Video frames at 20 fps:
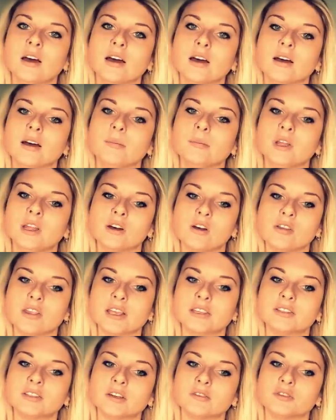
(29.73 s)
And all
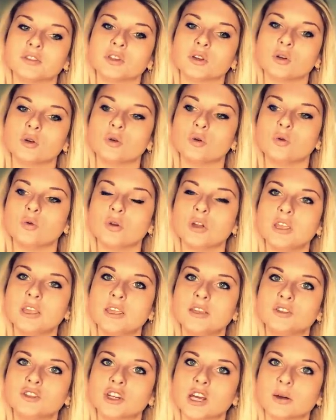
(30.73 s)
that stuff. So
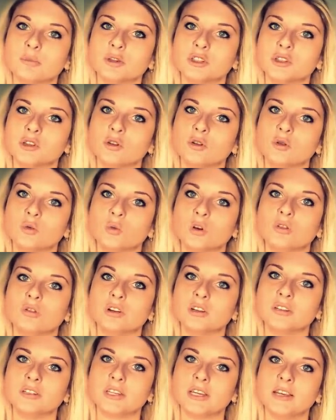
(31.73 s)
each episode
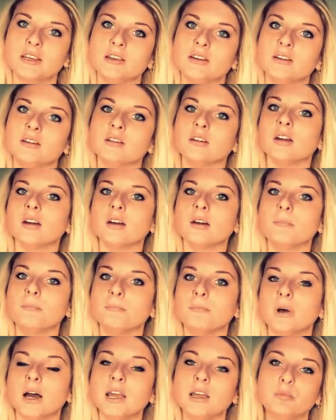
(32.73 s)
will contain
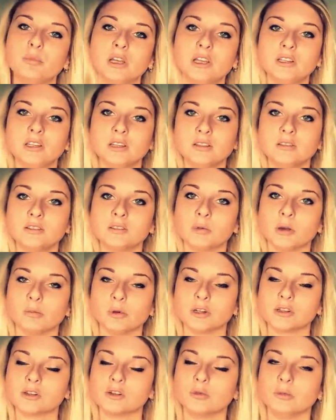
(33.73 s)
my
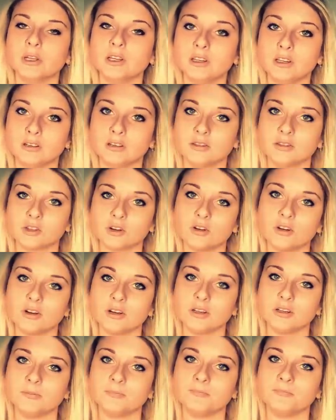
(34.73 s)
personal opinions
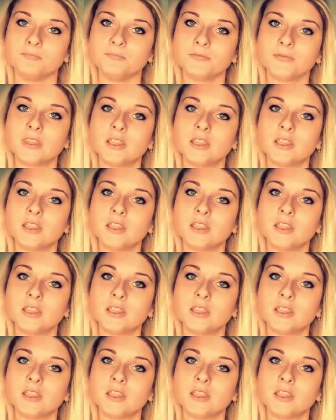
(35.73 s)
on